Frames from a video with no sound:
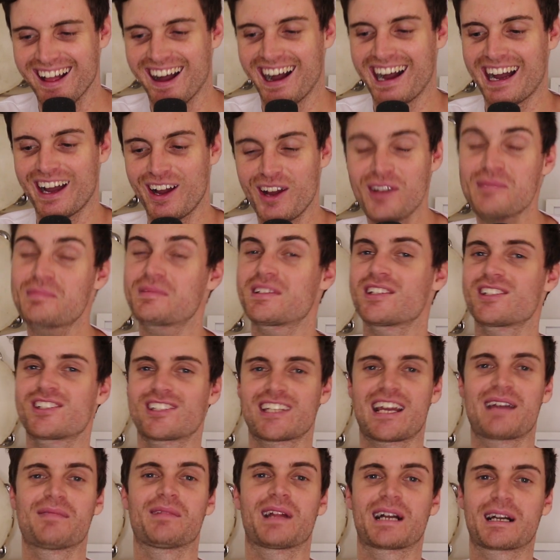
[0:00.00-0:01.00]
I hoped it's
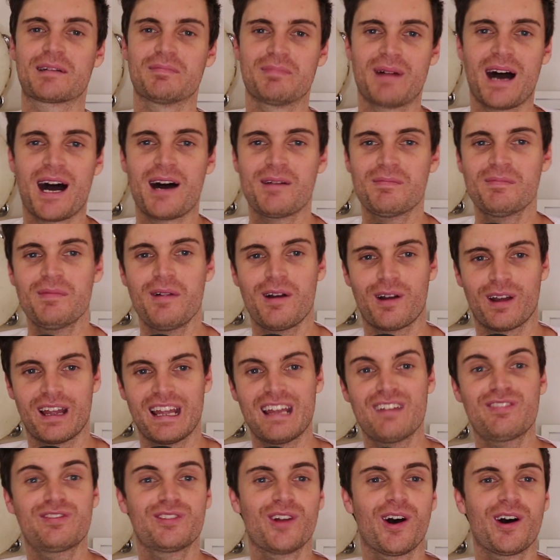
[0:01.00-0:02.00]
shaped like a bum.
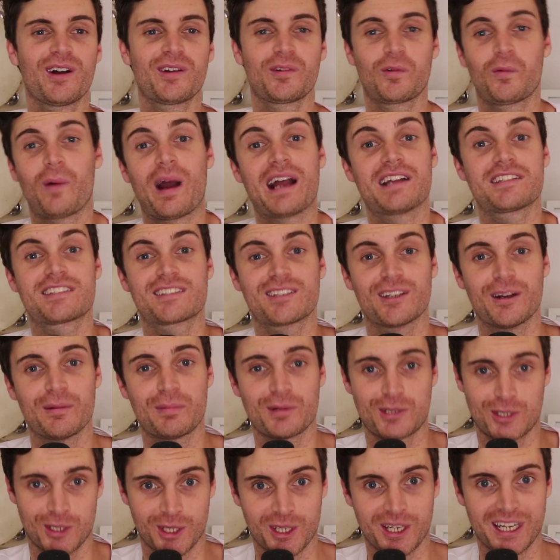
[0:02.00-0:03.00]
If not, wasted
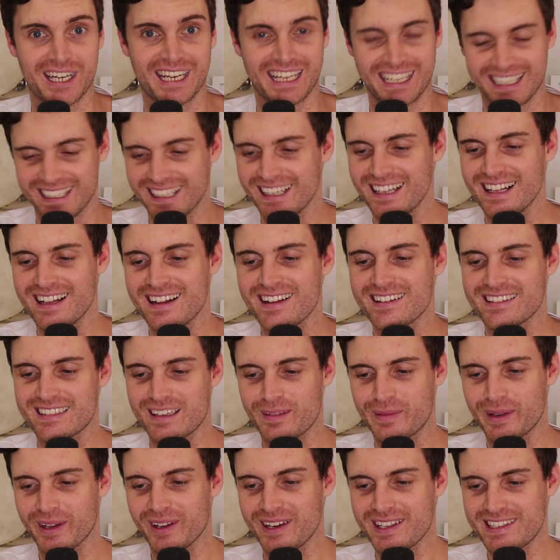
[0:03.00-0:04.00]
opportunity,
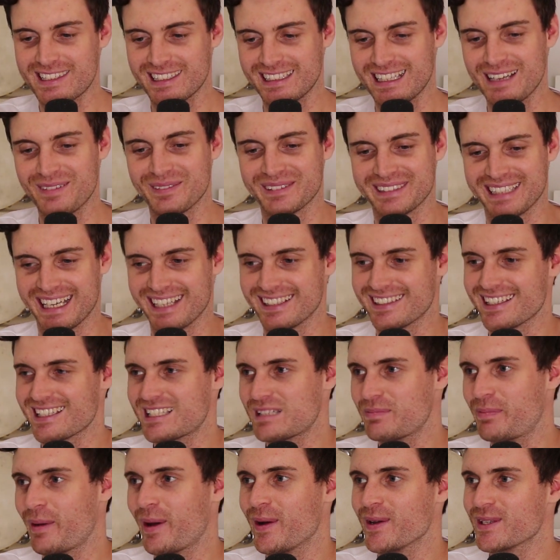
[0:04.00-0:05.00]
to be honest. And then when they
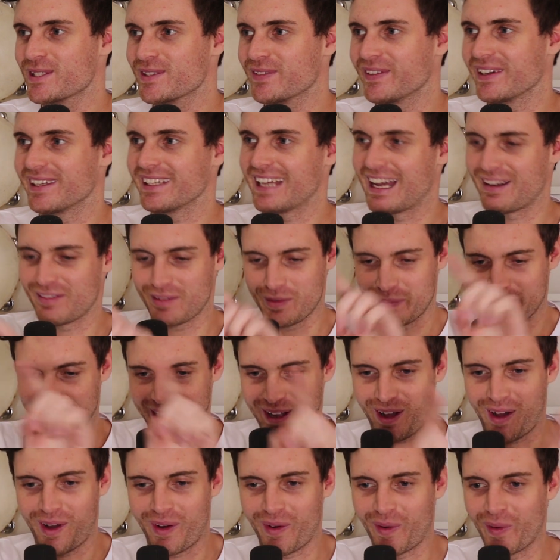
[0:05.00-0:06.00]
dispose of it, have a
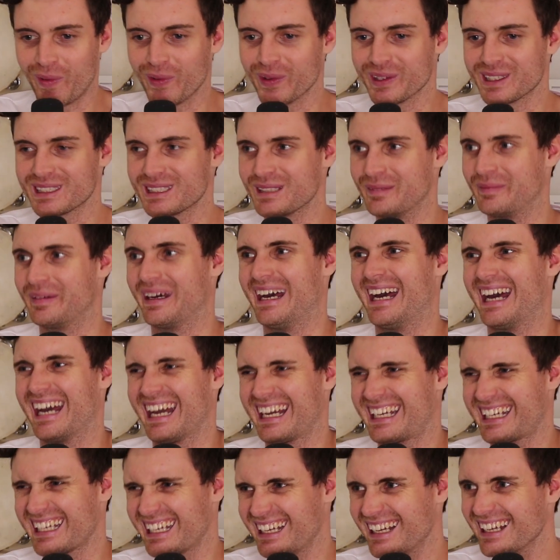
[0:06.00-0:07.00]
big hole at the
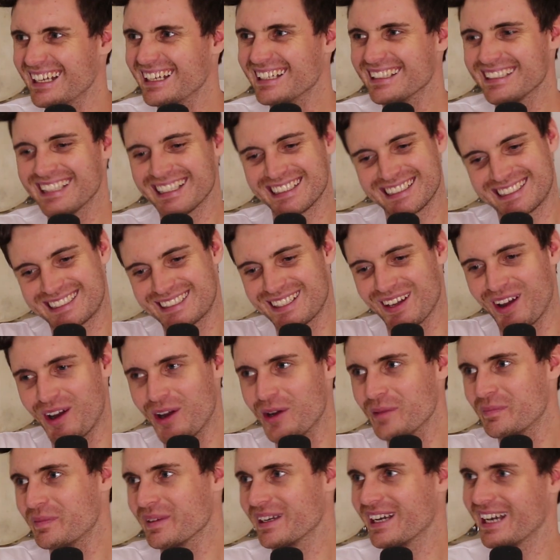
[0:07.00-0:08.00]
back. They just
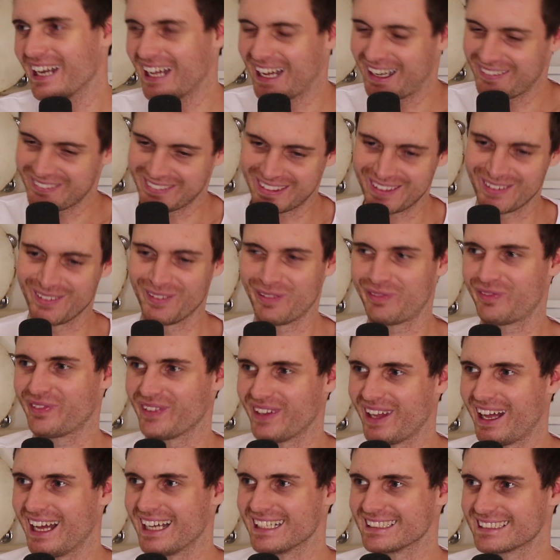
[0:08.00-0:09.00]
open it up and it all
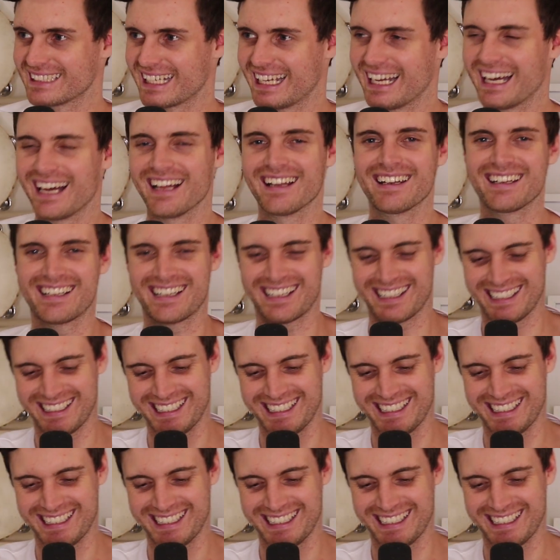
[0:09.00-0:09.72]
flies out.